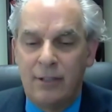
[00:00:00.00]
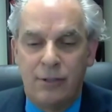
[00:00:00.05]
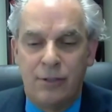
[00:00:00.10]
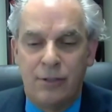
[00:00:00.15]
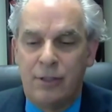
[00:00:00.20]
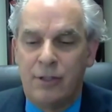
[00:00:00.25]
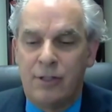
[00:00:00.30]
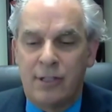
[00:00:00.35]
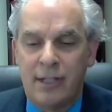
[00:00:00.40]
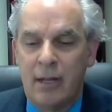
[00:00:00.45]
The
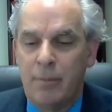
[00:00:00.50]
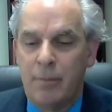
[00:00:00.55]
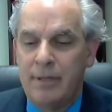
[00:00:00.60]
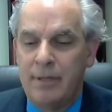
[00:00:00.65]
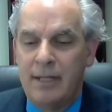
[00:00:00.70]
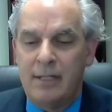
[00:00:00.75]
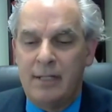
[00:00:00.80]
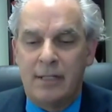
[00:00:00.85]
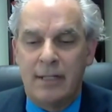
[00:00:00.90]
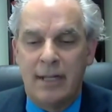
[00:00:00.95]
insurance
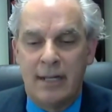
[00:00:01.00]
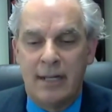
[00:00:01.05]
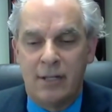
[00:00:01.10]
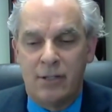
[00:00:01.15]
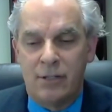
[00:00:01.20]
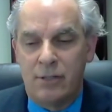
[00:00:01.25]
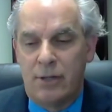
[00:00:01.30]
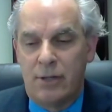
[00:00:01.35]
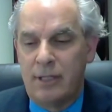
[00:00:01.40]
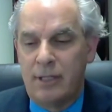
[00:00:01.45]
companies
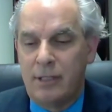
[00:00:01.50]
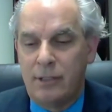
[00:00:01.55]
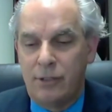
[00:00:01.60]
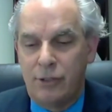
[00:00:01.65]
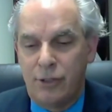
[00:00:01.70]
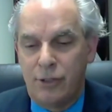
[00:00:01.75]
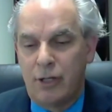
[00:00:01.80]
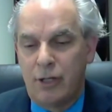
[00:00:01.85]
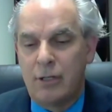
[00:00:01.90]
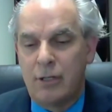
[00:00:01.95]
kind of started
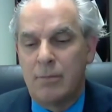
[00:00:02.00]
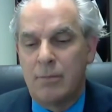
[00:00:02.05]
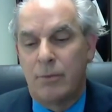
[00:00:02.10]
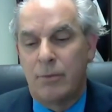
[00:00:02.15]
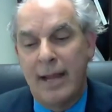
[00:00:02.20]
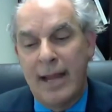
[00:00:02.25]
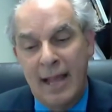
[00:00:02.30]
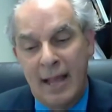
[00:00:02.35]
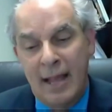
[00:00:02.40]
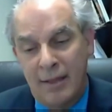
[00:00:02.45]
to jerk them
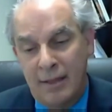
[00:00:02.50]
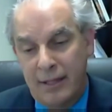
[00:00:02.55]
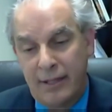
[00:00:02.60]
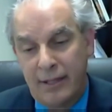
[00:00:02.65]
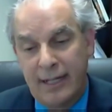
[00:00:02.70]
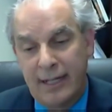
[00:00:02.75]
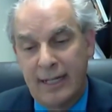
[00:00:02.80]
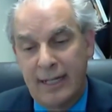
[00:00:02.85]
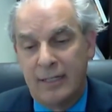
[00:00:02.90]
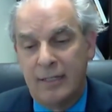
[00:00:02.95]
around.
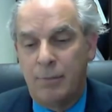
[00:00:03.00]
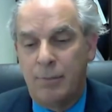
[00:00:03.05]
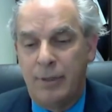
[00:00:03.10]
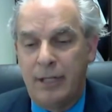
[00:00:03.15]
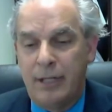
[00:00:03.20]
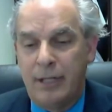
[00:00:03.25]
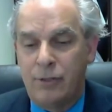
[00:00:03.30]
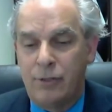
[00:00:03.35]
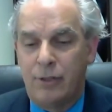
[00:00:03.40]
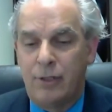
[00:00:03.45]
They're getting the
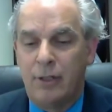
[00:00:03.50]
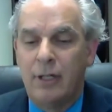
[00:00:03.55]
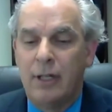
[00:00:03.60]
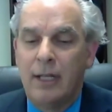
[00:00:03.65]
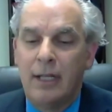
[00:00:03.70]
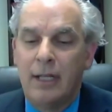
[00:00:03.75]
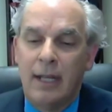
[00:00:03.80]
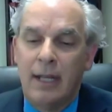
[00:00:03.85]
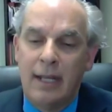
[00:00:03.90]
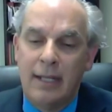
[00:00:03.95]

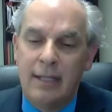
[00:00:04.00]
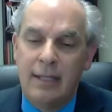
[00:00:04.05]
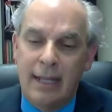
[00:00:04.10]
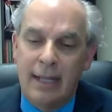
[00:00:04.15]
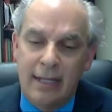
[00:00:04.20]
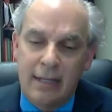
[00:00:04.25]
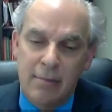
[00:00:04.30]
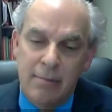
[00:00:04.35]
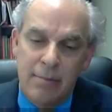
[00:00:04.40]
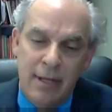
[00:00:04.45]
picture.
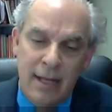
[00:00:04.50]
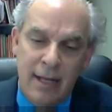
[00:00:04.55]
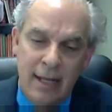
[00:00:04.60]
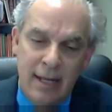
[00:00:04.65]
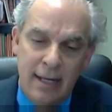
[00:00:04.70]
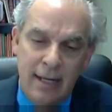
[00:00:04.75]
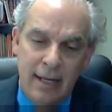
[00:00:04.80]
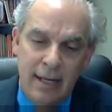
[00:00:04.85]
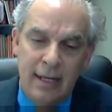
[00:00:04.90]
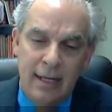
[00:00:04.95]
And they come
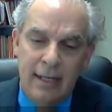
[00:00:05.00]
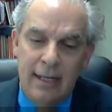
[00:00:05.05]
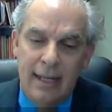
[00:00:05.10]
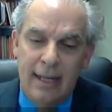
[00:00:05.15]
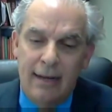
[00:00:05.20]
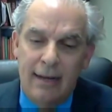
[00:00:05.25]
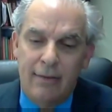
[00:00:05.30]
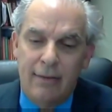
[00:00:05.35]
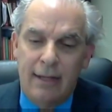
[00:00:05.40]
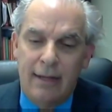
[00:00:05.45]
in
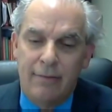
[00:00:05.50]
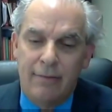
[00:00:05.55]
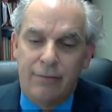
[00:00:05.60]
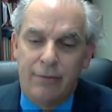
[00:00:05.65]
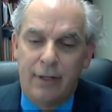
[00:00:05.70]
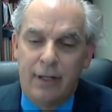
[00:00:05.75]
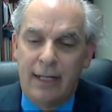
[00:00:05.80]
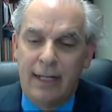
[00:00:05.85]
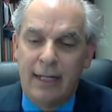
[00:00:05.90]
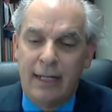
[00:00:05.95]
and
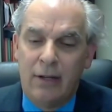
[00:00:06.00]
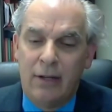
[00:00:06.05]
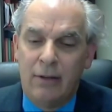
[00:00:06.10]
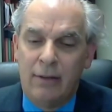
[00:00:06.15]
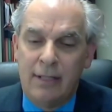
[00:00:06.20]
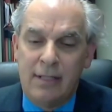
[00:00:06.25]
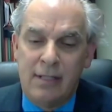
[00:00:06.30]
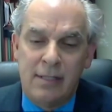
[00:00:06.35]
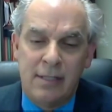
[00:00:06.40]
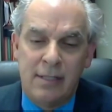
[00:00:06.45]
they've really
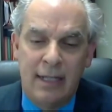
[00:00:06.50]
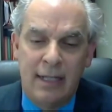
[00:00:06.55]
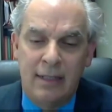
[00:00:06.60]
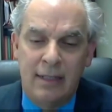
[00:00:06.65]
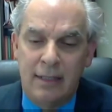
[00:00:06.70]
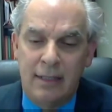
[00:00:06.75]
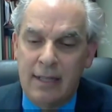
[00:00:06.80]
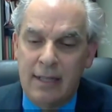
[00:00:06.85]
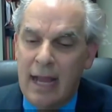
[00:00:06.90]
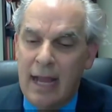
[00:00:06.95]
only
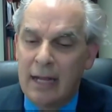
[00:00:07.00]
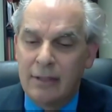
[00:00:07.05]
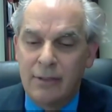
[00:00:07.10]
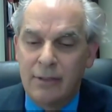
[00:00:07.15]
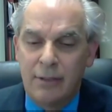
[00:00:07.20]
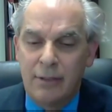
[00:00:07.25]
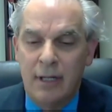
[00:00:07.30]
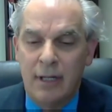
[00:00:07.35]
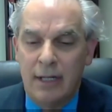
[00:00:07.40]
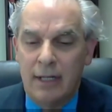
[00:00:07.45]
seen the
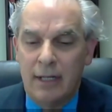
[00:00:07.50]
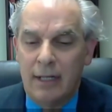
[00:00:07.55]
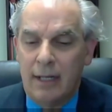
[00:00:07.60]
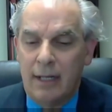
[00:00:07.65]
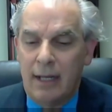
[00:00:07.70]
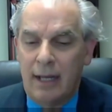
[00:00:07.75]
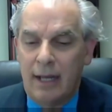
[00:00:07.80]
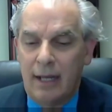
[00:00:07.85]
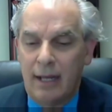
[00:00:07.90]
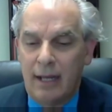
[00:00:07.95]
doctor
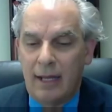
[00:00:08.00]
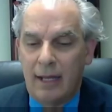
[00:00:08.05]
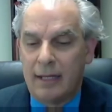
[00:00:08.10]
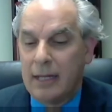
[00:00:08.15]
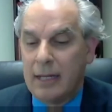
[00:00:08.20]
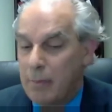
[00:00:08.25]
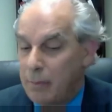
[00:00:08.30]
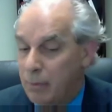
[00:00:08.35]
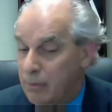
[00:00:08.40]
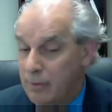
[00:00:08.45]

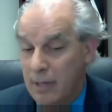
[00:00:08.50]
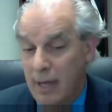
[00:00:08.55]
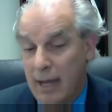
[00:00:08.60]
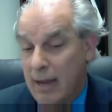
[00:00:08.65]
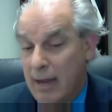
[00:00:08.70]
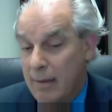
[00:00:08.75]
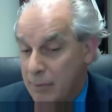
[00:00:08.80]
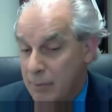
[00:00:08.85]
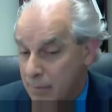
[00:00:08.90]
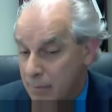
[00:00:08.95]
a couple
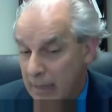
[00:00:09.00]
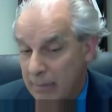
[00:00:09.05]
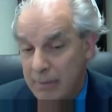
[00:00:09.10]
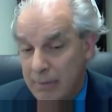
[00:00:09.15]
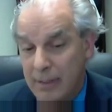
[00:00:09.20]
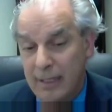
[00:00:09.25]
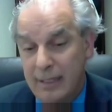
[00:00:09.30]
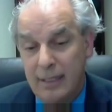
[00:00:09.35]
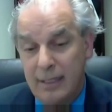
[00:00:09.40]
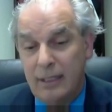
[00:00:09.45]
times.
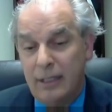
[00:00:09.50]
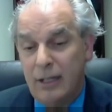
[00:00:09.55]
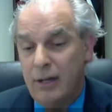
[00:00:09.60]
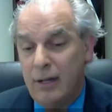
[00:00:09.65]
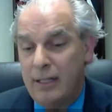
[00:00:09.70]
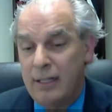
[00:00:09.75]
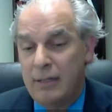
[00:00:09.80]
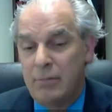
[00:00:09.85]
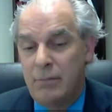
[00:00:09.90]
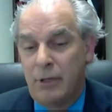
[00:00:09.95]
Maybe they did
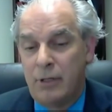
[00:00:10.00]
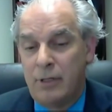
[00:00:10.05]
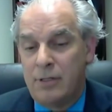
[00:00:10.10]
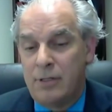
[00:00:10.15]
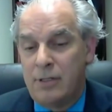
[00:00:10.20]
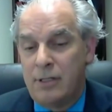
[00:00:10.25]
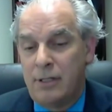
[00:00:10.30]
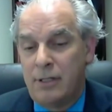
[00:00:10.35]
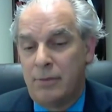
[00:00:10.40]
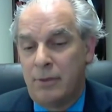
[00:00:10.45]
go to the
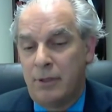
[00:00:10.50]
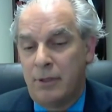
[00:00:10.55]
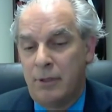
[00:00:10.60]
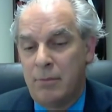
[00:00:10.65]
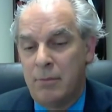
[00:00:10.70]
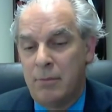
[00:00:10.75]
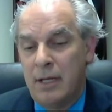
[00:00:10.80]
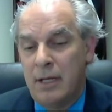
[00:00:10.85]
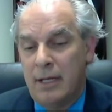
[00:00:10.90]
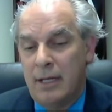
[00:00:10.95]
emergency
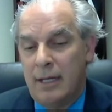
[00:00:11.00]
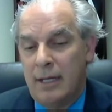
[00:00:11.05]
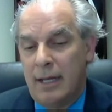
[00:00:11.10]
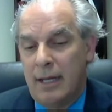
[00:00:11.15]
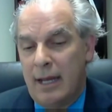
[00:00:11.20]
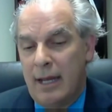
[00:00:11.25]
room.